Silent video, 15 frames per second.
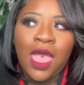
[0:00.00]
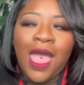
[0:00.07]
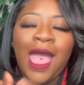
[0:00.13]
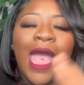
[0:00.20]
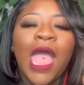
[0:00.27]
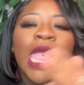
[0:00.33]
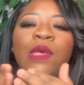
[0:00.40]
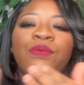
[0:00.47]

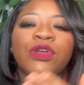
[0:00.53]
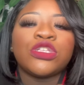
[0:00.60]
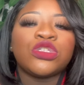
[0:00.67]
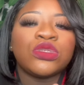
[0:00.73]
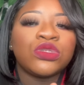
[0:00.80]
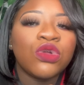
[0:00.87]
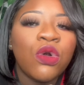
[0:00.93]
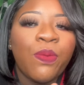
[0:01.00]
I was
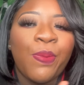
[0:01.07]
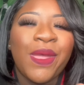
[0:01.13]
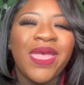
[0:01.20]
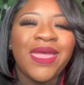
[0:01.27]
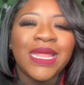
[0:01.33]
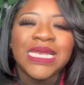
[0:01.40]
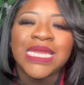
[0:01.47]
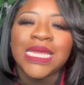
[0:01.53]
stupid
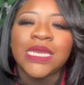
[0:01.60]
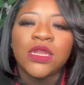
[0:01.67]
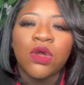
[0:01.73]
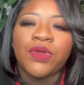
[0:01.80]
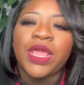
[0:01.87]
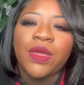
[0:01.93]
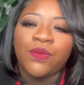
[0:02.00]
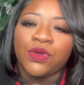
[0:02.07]
and didn't
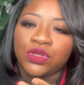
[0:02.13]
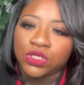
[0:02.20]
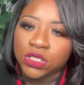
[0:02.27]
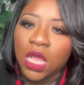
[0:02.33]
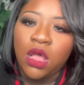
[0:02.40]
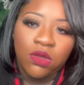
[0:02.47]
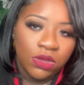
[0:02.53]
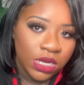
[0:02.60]
know they were
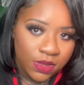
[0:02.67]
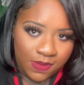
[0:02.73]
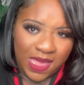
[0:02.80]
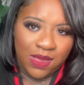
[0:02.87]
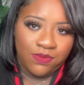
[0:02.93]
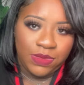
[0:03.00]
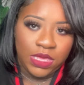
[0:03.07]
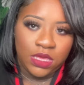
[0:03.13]
talking
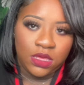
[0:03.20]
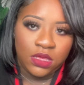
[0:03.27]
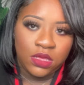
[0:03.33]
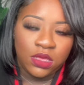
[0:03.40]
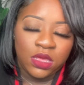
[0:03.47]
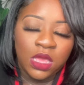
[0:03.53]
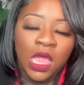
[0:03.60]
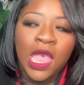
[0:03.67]
about me.
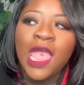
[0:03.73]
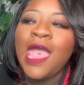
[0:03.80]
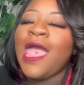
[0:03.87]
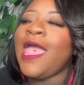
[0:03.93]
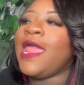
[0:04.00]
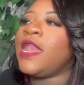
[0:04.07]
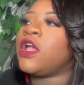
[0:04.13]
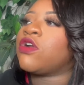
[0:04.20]

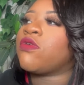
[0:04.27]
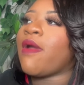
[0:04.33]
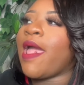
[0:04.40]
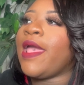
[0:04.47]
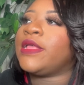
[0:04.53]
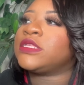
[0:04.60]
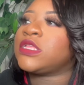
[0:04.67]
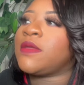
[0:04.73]
And the
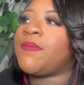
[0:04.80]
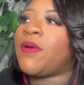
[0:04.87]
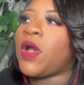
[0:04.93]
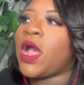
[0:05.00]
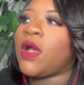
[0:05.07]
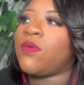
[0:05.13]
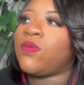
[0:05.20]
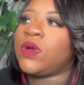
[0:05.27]
crazy
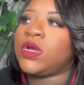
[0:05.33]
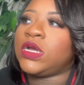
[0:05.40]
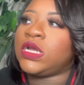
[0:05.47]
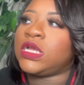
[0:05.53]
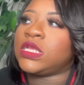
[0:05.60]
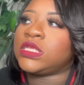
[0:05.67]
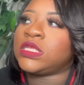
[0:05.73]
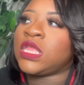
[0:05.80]
part
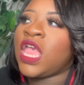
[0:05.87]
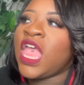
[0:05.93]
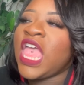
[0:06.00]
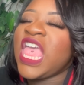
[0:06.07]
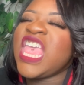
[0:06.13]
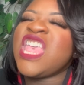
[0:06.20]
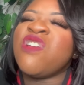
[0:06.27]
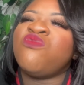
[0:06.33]
was,
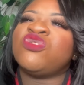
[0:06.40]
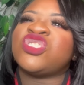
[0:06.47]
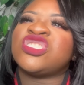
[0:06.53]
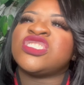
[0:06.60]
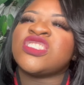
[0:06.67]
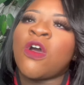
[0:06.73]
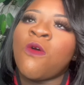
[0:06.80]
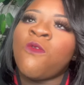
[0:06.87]
it was
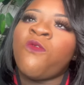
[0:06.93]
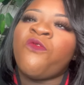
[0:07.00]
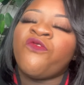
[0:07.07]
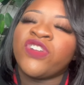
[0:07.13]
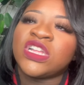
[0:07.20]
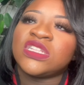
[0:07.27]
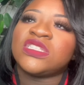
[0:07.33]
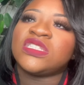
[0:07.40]
so
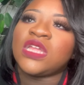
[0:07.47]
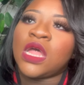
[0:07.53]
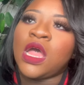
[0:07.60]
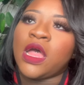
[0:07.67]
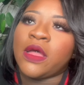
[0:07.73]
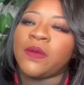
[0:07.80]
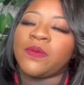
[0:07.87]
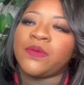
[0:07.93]
fucked
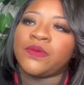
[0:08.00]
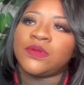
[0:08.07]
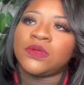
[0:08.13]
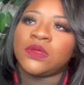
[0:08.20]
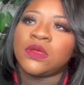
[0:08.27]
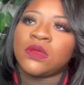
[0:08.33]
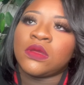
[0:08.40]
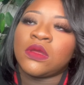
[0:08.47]
up.
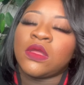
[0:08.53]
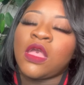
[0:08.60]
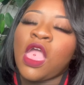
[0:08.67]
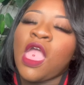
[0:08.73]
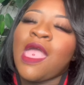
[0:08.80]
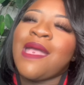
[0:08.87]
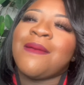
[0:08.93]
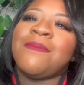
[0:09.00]

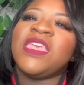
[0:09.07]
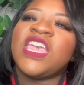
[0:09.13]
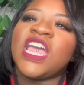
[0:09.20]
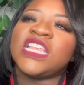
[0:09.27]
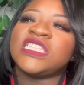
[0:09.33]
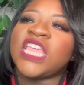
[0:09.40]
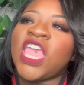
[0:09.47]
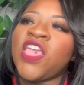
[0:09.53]

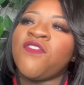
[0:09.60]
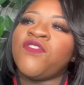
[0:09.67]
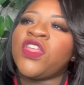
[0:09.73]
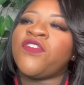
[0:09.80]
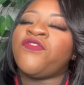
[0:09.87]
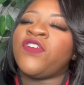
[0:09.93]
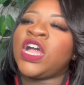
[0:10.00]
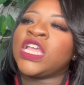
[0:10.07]
Because even
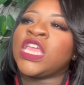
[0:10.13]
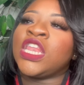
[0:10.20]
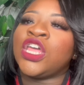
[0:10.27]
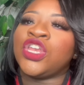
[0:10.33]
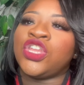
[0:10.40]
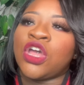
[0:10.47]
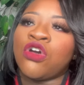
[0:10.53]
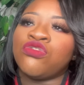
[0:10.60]
the fucking
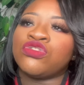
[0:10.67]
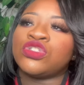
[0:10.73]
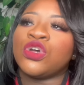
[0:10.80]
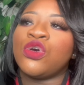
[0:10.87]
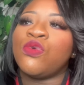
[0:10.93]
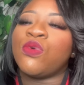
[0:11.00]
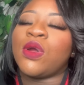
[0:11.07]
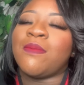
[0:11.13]
adults
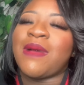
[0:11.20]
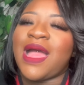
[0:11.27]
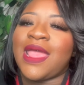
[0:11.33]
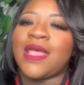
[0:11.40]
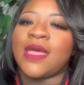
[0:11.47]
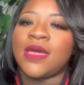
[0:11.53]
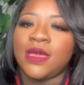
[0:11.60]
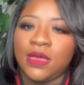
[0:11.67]
who were my
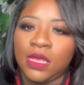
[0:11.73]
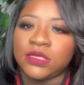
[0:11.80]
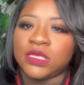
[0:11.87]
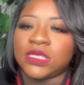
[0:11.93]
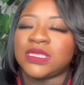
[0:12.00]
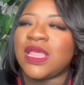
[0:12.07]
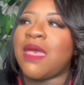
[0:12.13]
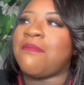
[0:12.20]

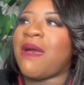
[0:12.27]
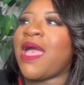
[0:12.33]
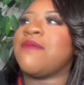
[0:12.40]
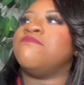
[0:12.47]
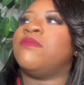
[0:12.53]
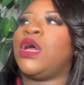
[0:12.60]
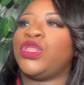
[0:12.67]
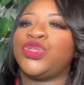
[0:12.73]
cousins and my
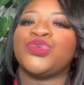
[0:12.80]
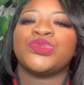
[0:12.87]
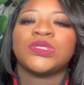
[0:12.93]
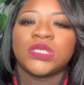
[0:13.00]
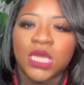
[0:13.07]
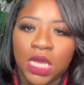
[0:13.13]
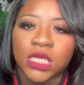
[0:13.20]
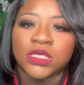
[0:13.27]

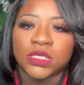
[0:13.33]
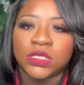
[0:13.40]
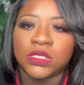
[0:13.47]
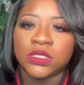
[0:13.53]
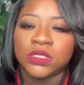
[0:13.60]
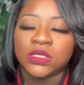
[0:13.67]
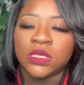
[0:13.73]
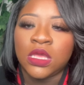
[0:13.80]
mother's
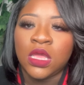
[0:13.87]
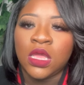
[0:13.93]
cousins